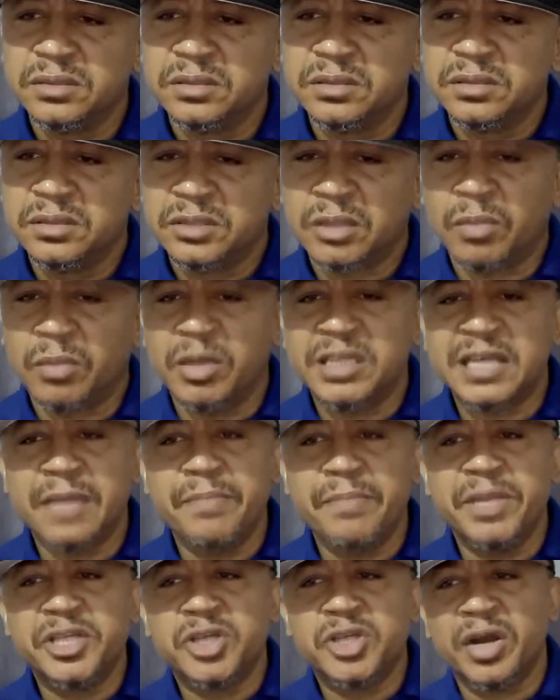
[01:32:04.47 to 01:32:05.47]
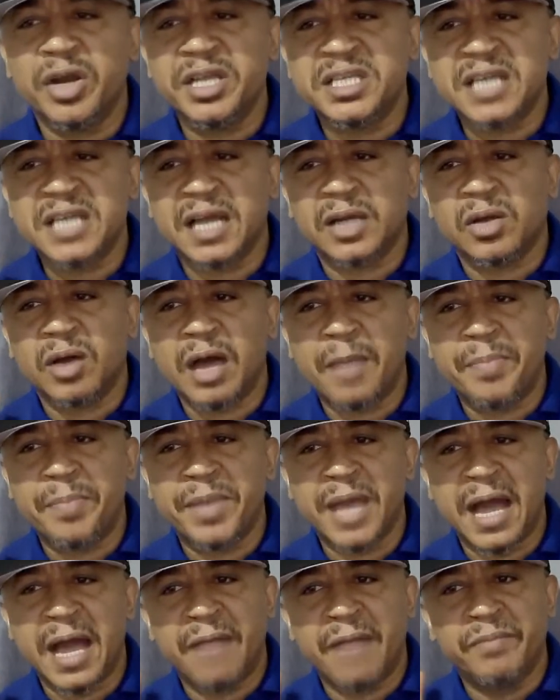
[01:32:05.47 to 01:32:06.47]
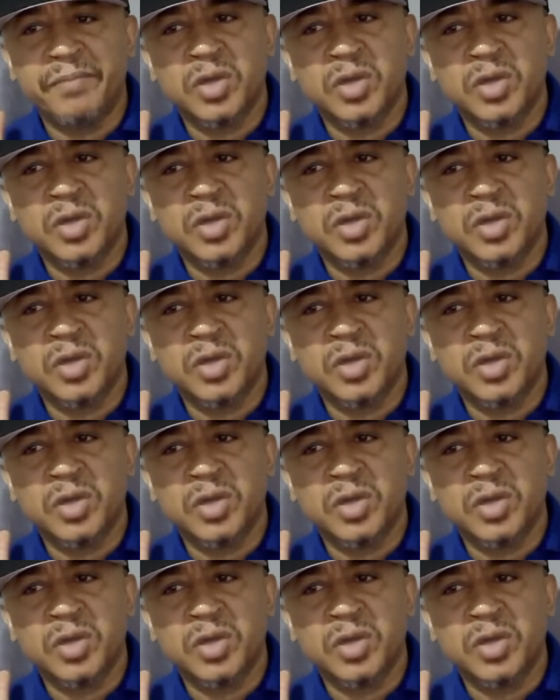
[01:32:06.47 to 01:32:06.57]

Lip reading: Somebody said majority are not happy. I have